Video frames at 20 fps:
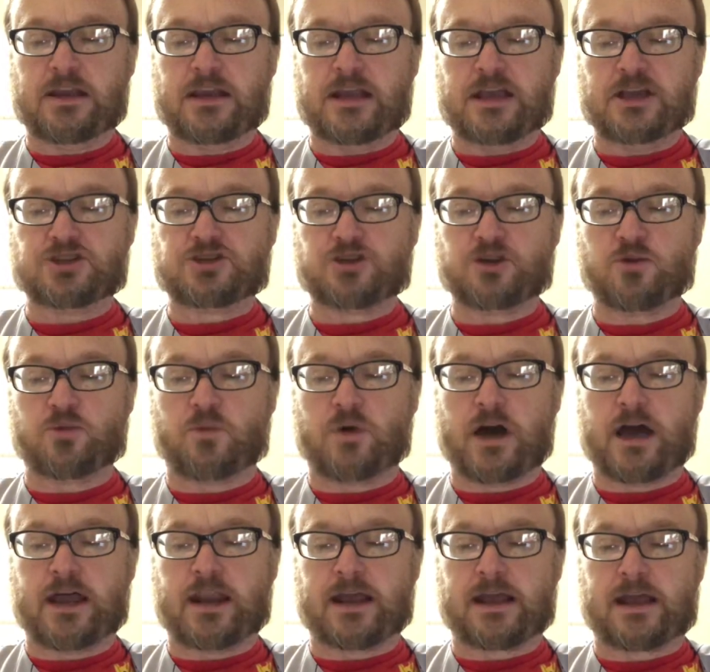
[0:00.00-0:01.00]

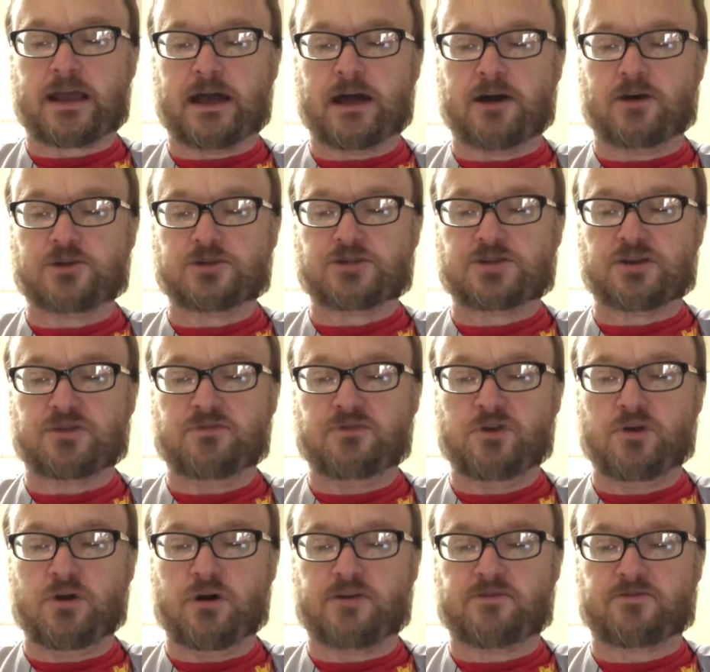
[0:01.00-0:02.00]
nationwide accounts of
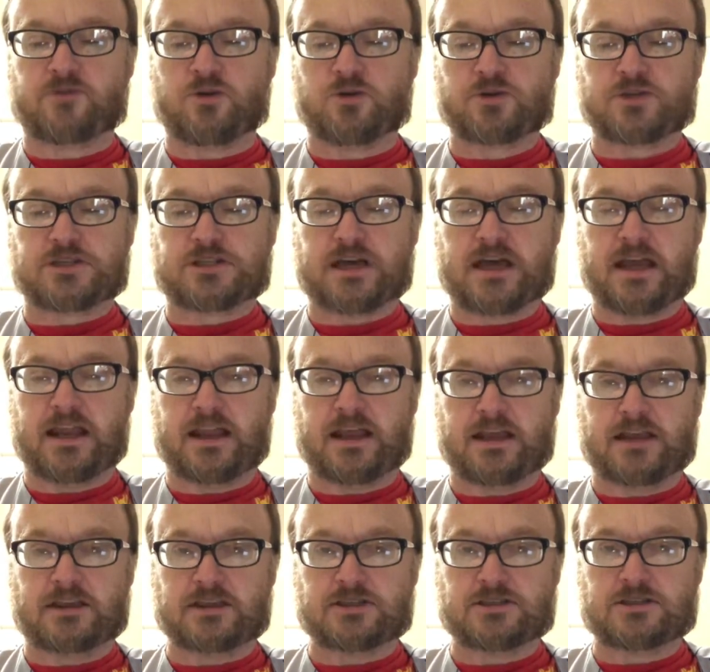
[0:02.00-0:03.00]
UFO
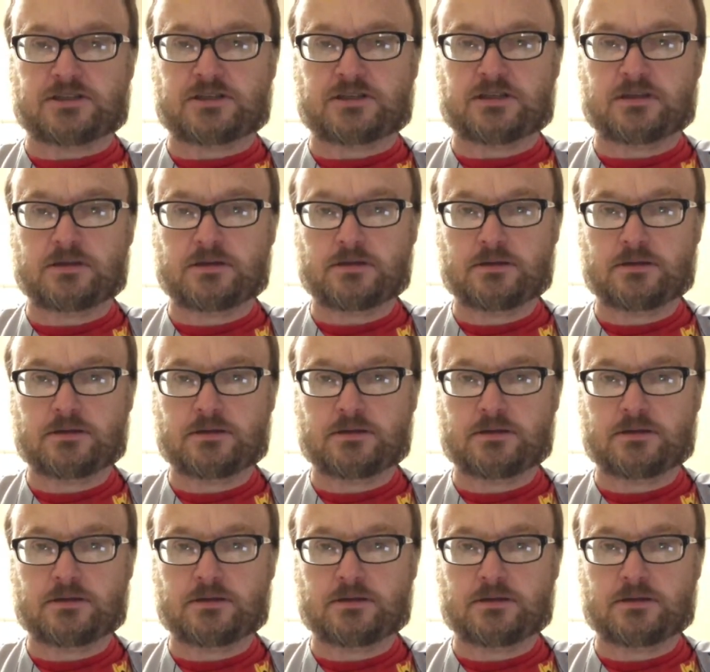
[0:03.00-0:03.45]
sightings.